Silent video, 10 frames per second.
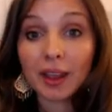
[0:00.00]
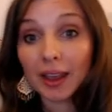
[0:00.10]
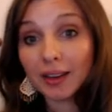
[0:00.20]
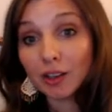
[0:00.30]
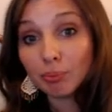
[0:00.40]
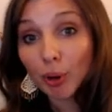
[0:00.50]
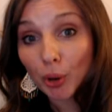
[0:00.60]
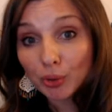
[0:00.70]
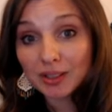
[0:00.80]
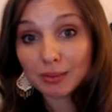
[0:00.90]
and
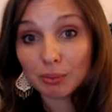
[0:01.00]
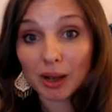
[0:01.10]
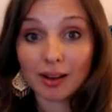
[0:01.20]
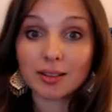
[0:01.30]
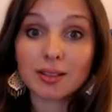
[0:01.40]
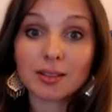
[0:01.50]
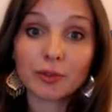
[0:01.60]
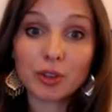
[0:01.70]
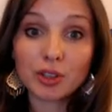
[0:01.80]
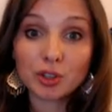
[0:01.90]
composing parts
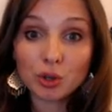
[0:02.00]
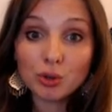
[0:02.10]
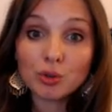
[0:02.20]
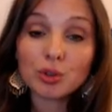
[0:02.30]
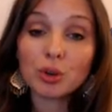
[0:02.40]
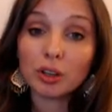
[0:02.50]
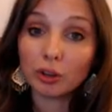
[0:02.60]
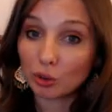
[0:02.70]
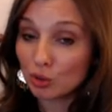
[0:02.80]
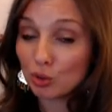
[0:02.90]
for the students who
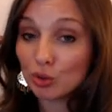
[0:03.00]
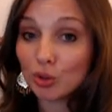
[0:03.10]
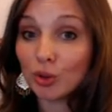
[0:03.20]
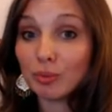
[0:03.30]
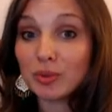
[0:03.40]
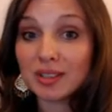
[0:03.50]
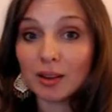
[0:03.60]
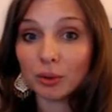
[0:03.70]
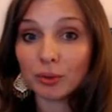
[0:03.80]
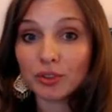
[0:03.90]
cannot do so
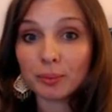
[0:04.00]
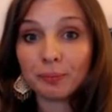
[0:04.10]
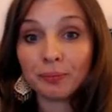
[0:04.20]
themselves,